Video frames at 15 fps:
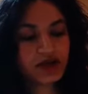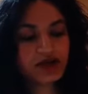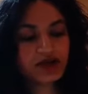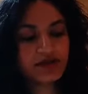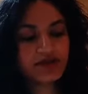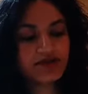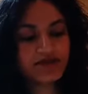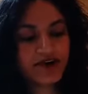
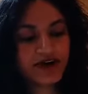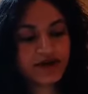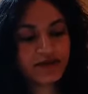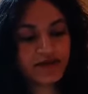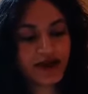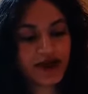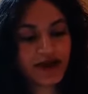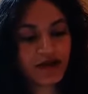The furry
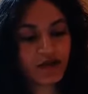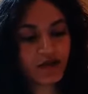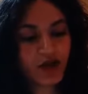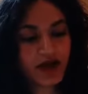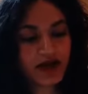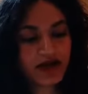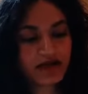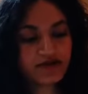black
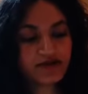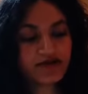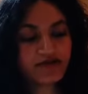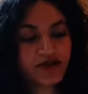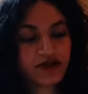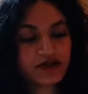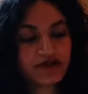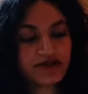wild
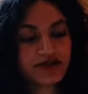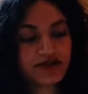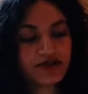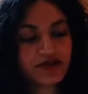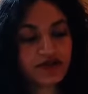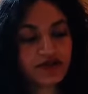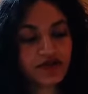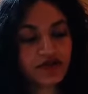
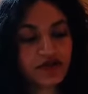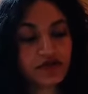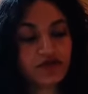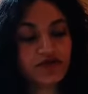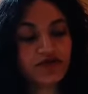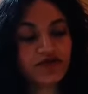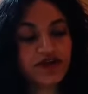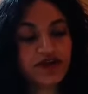father-son
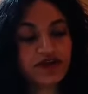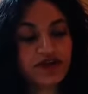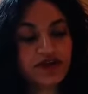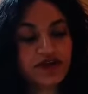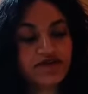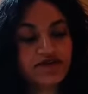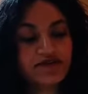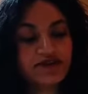duo fell in
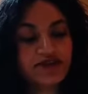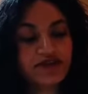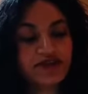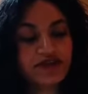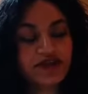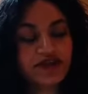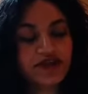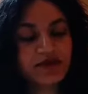love with a
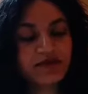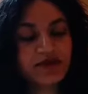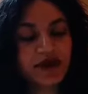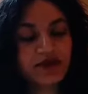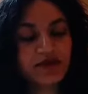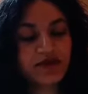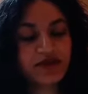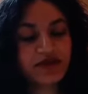skinny
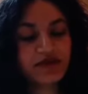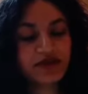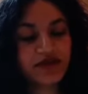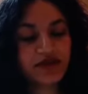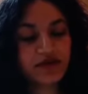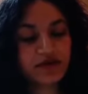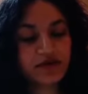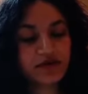brown
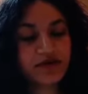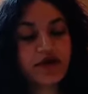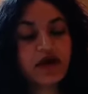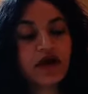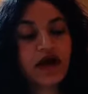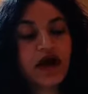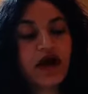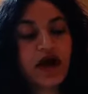street,
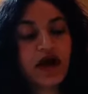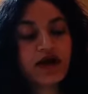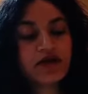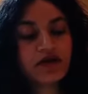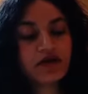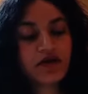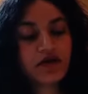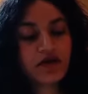
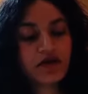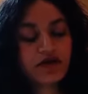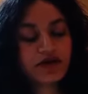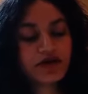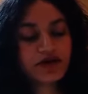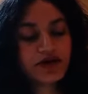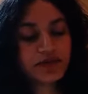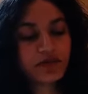an
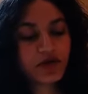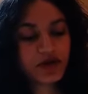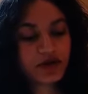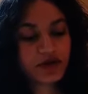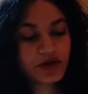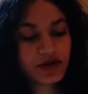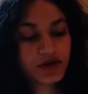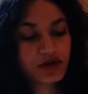ordinary
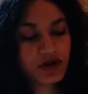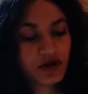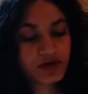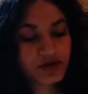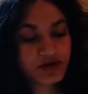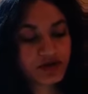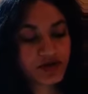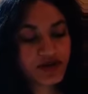mongrel
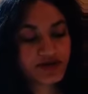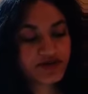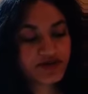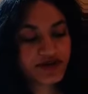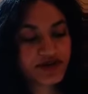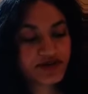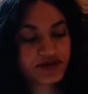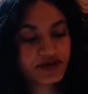common to
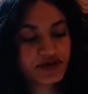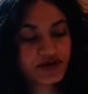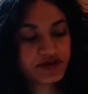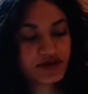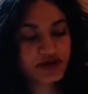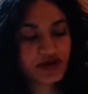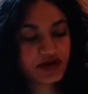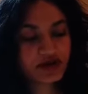every street in
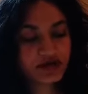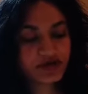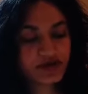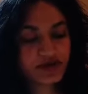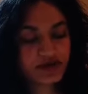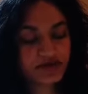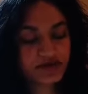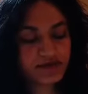the
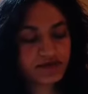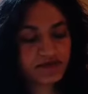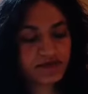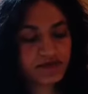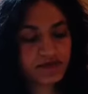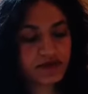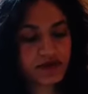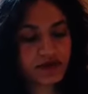country.
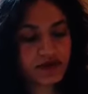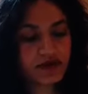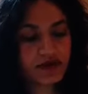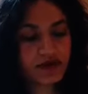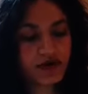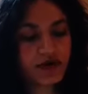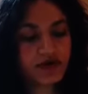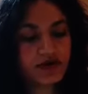
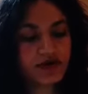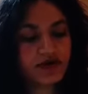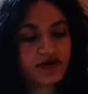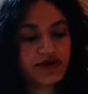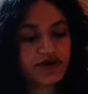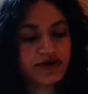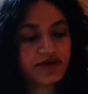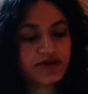Her
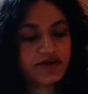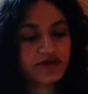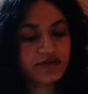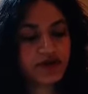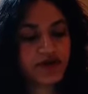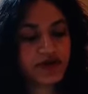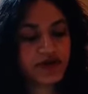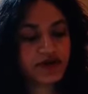ordinariness
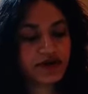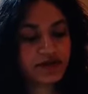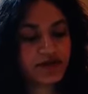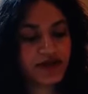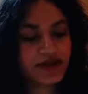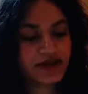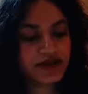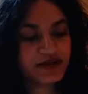making her
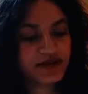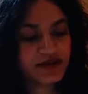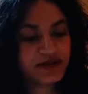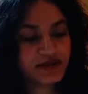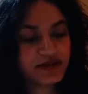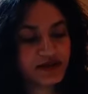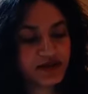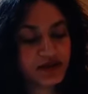blend
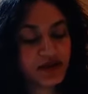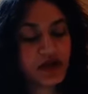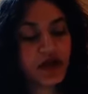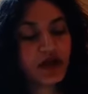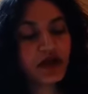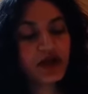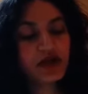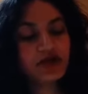instantly
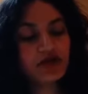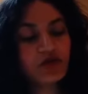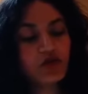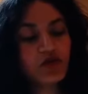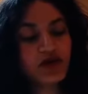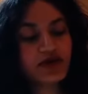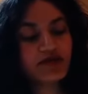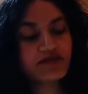into
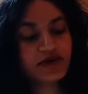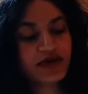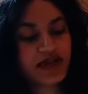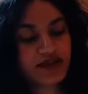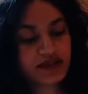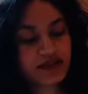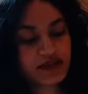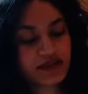whatever
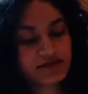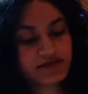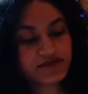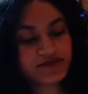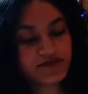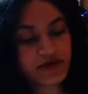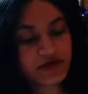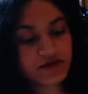landscape she
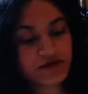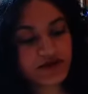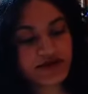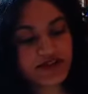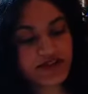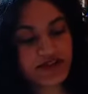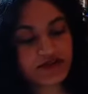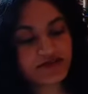found
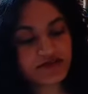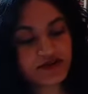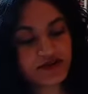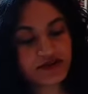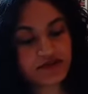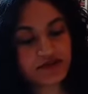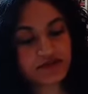herself in.